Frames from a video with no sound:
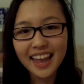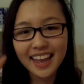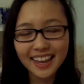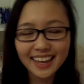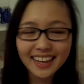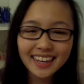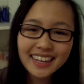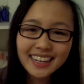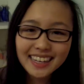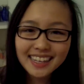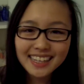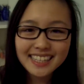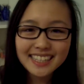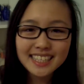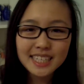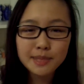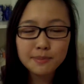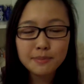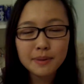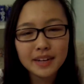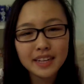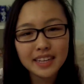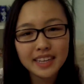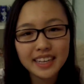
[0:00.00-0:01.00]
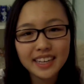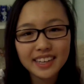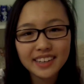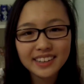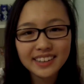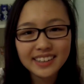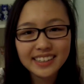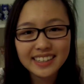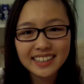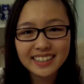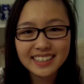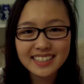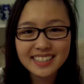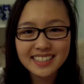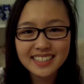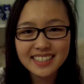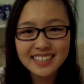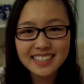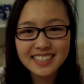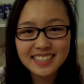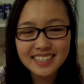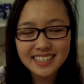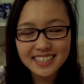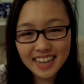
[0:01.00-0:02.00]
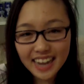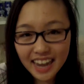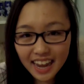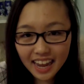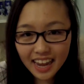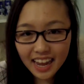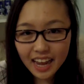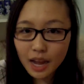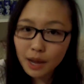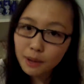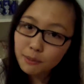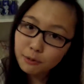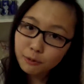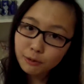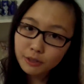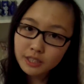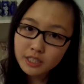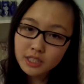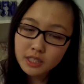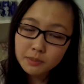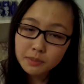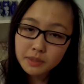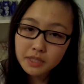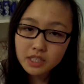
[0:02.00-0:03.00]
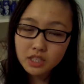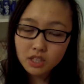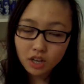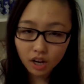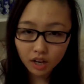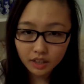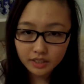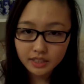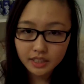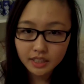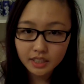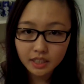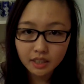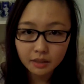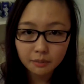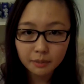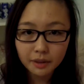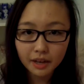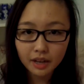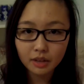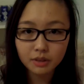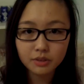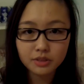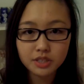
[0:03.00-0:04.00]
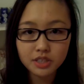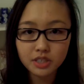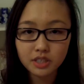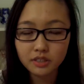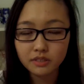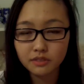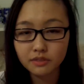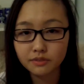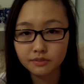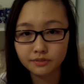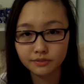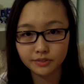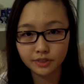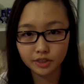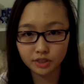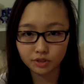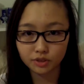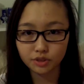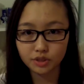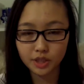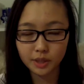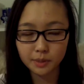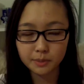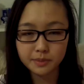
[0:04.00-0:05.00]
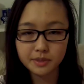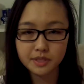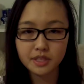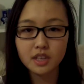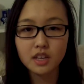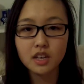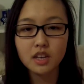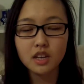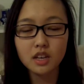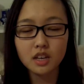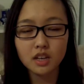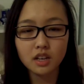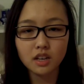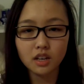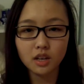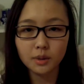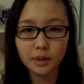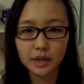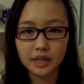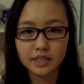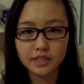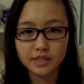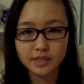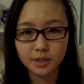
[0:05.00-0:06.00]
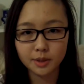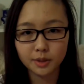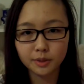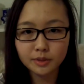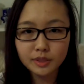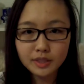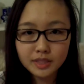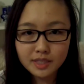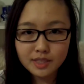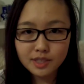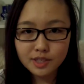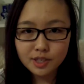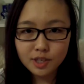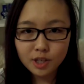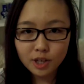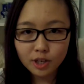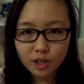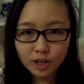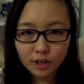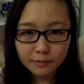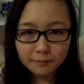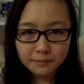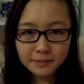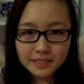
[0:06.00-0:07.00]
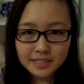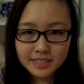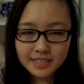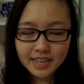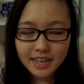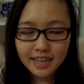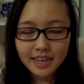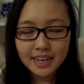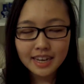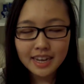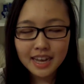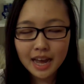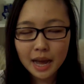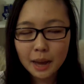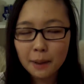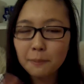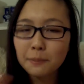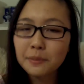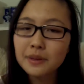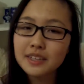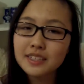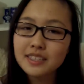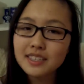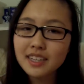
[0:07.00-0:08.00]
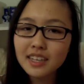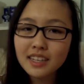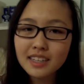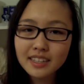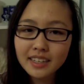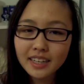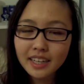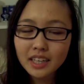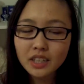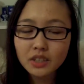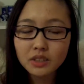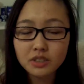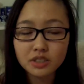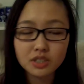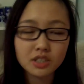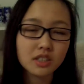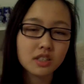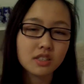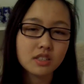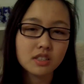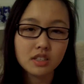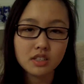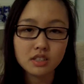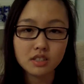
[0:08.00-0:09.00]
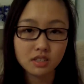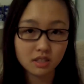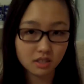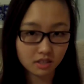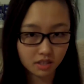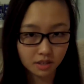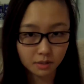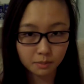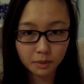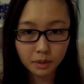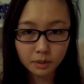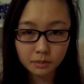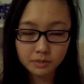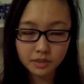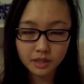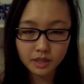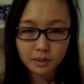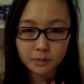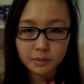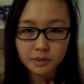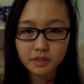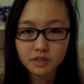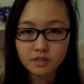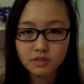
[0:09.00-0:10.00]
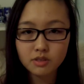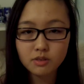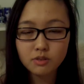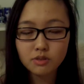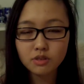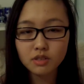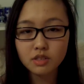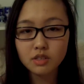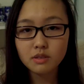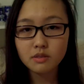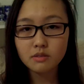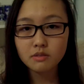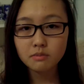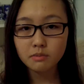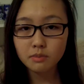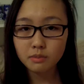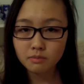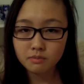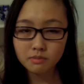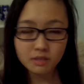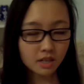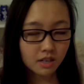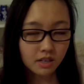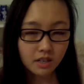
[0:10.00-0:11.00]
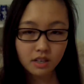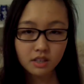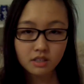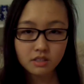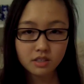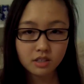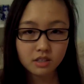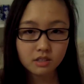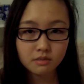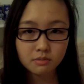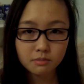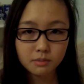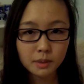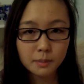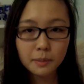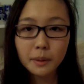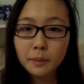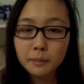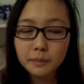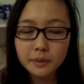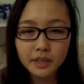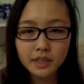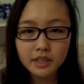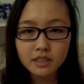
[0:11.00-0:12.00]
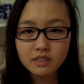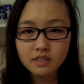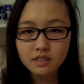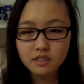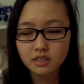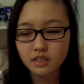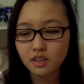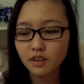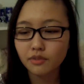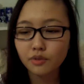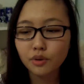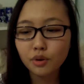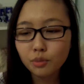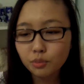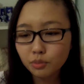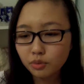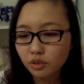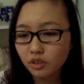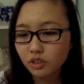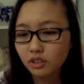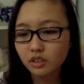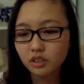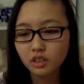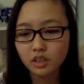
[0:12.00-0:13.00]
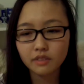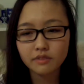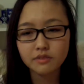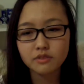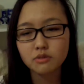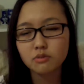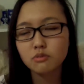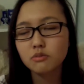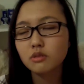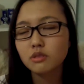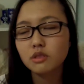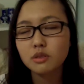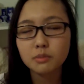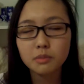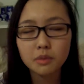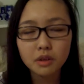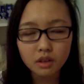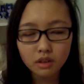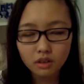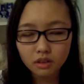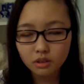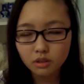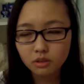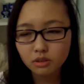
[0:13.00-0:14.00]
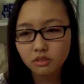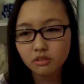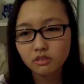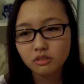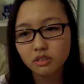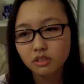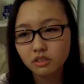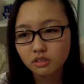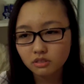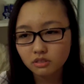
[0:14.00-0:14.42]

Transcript: Hey guys, it's Betty here, and today I'm going to be talking about field trips. Okay, so let's start off by saying happy Sunday, or should I say Sunday bum day, because usually Sundays are my bum days, because I have homework and I have school tomorrow, and